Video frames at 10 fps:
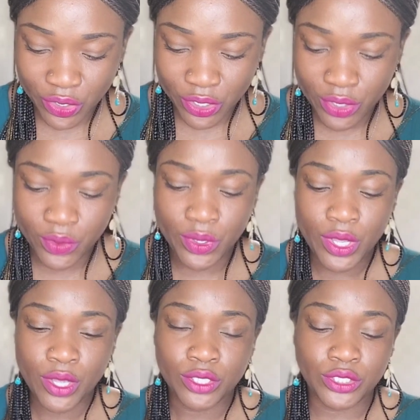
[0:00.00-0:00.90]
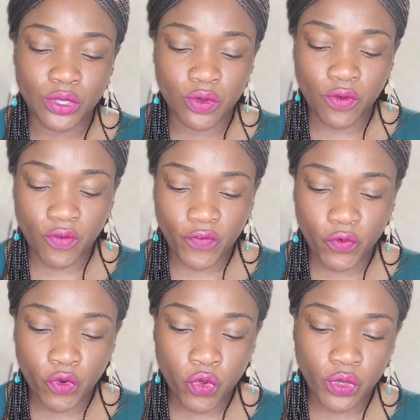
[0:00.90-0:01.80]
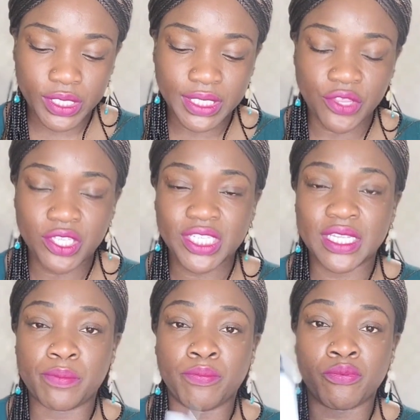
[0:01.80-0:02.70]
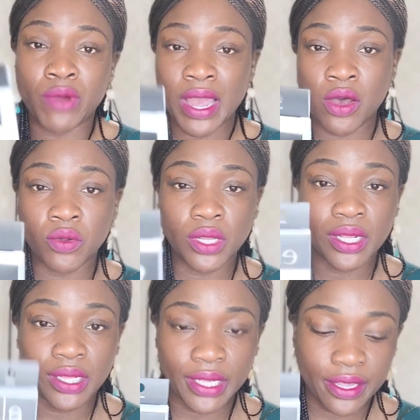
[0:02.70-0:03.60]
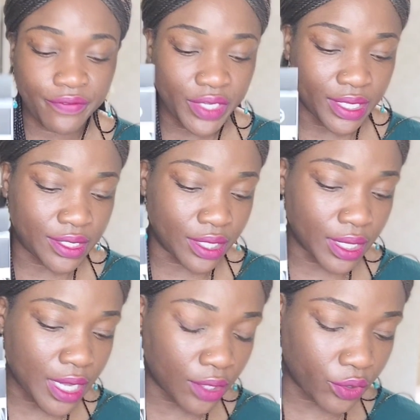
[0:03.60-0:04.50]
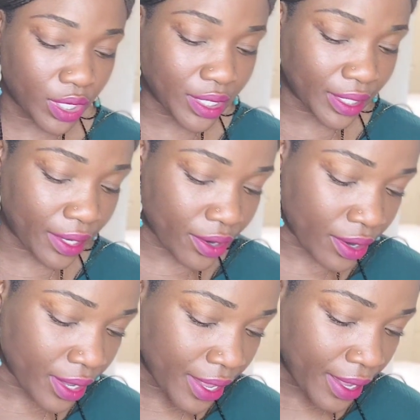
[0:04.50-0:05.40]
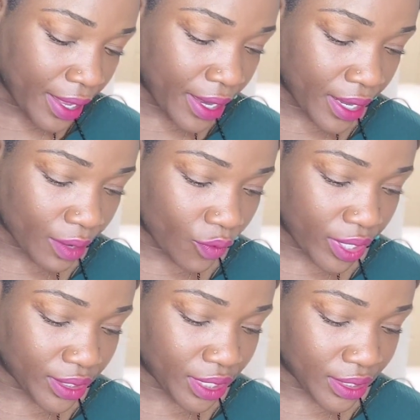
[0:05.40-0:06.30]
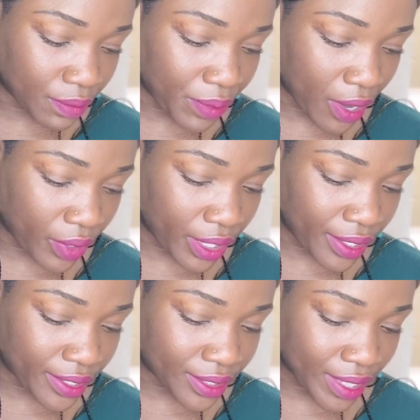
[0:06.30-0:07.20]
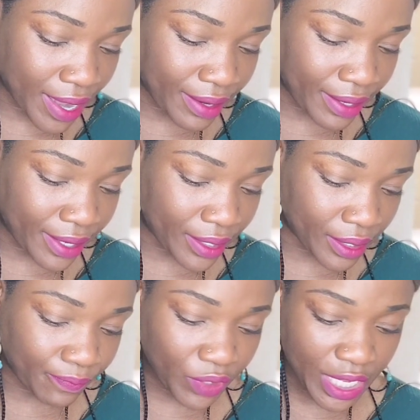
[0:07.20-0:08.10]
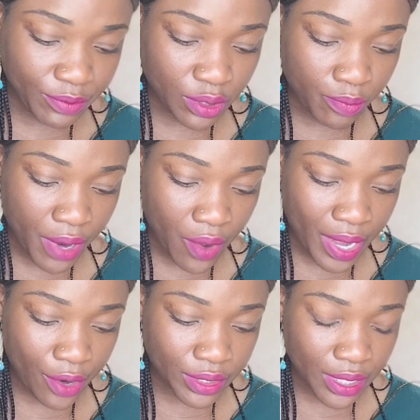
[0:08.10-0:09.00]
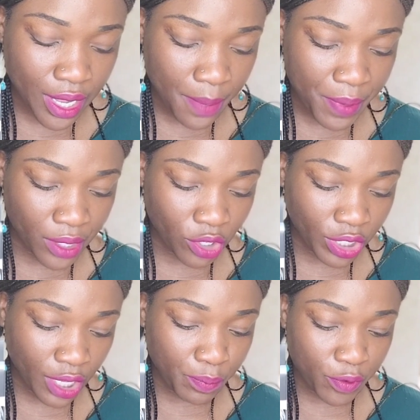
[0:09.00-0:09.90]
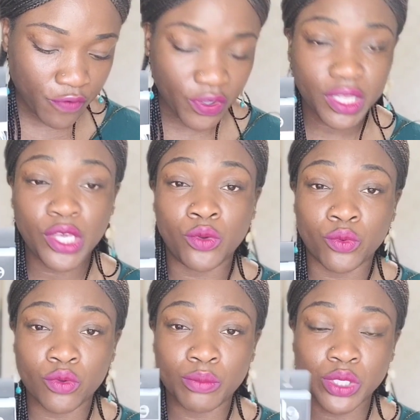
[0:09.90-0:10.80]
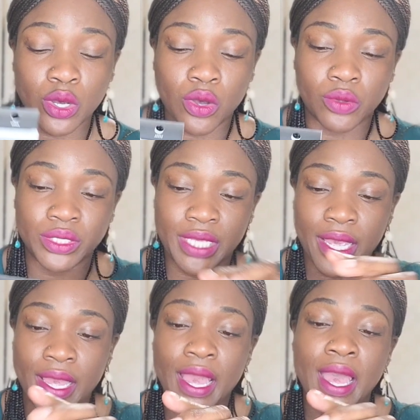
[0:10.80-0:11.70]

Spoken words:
you. So of course I said this is the brow lift. It's in the color clear, and what it says about it is that it keeps your brow hairs up and looking perfectly groomed all day.